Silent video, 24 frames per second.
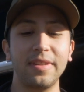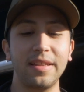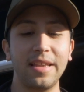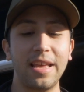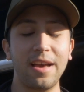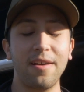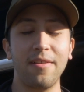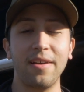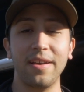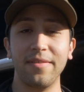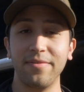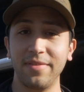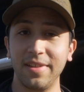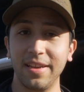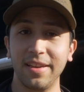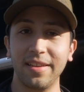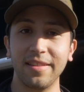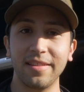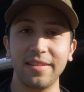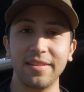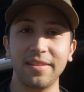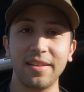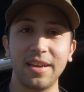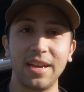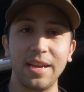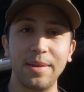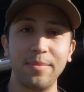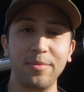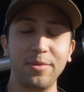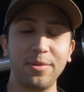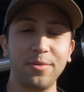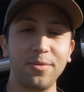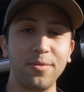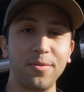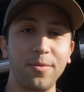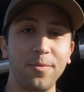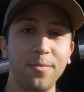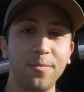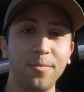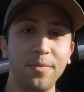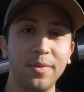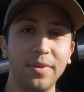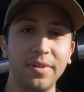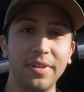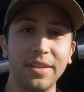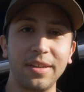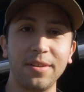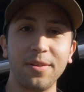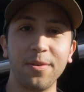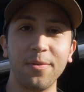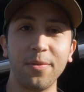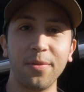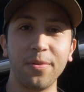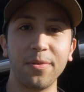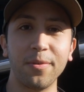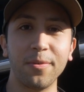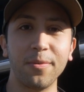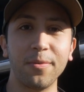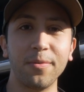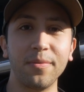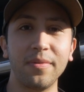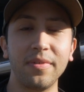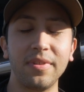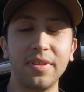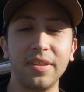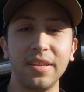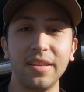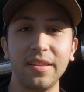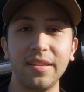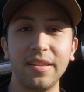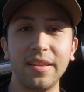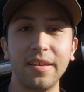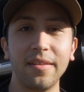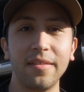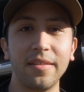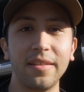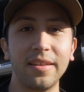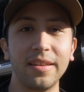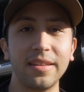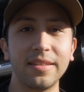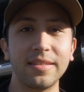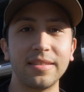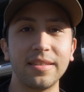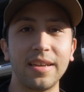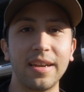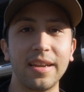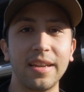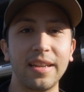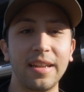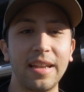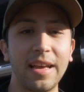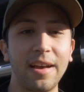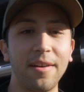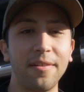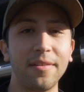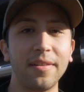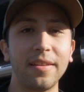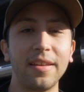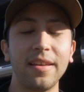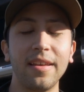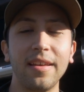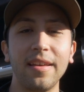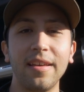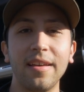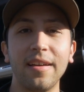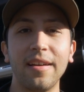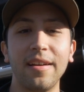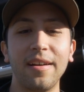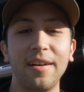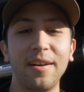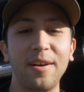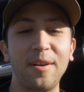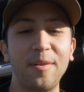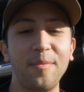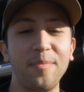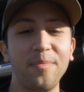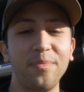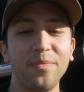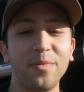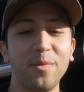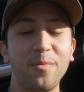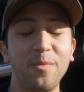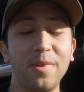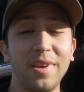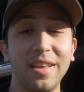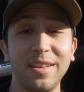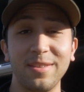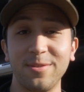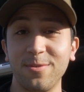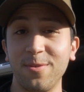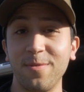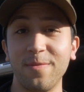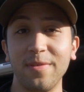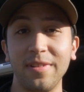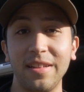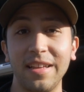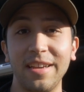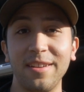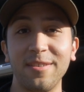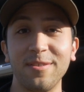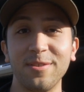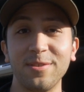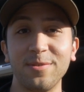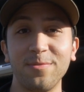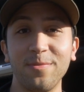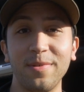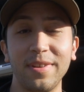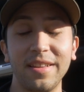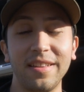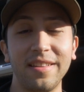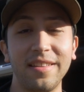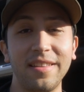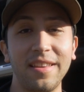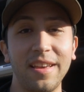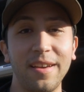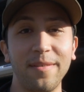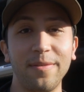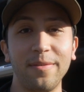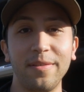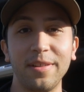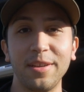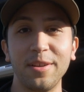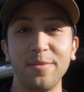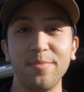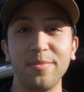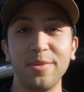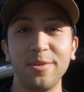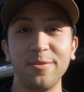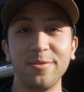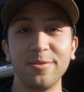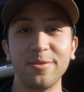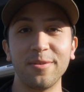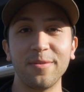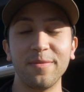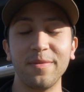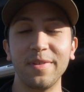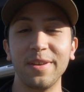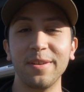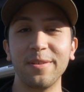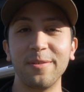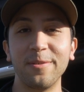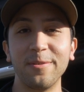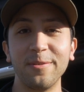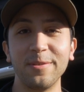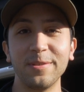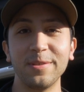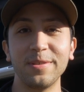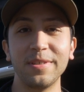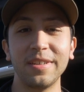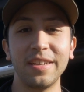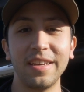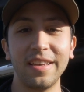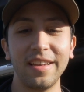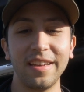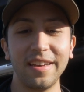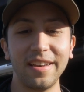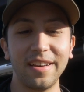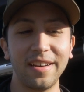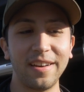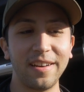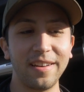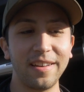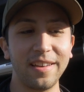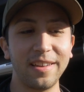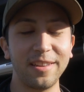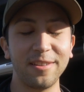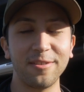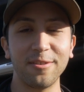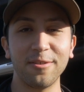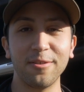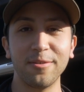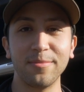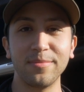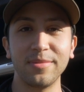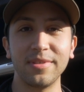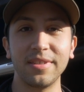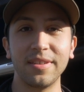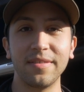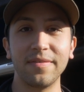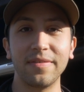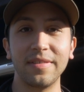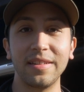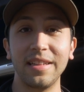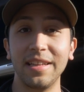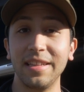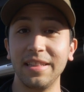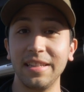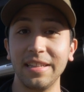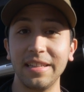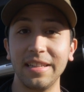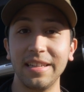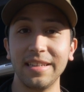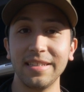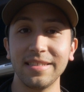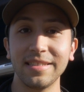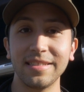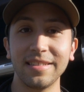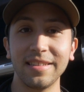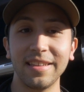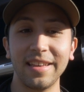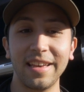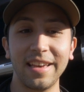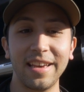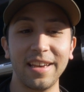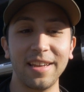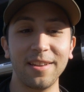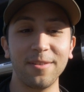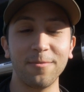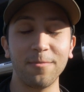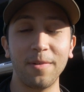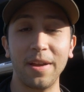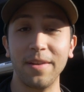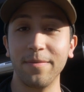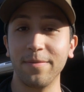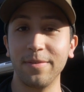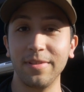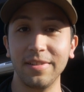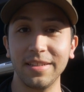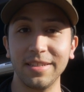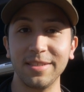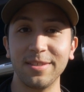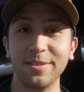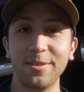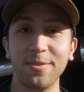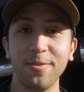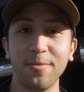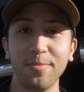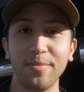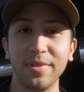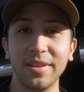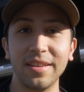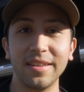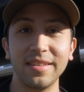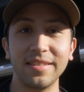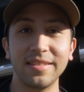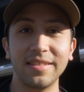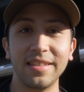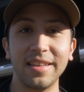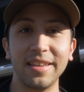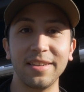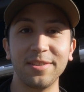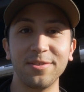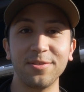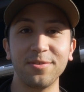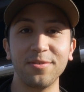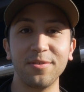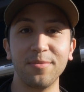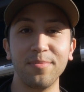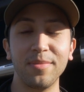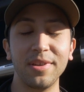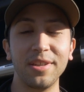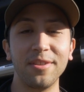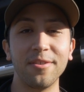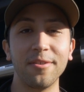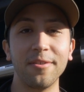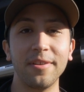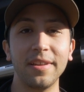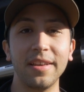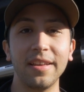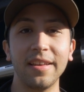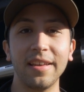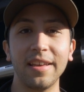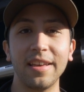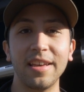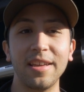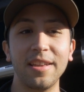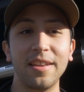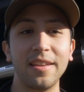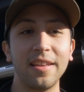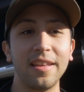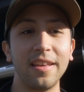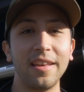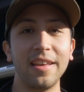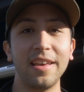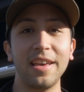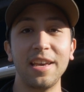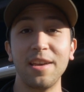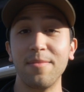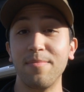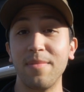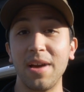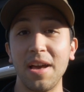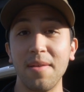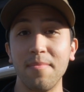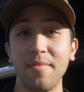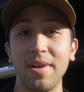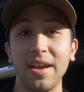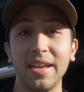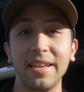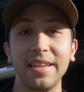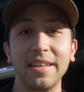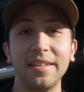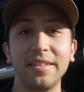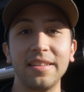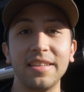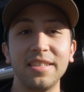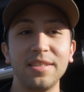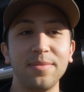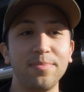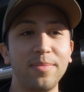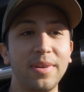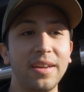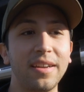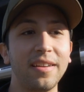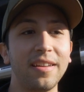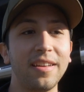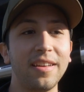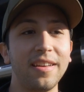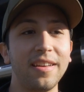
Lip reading: now have taken the time to really go through, detail the inside and out. We as Overlanders, we definitely abuse our vehicles in terms of cleanliness, and rightfully so, because they should be dirty, in my mind at least, but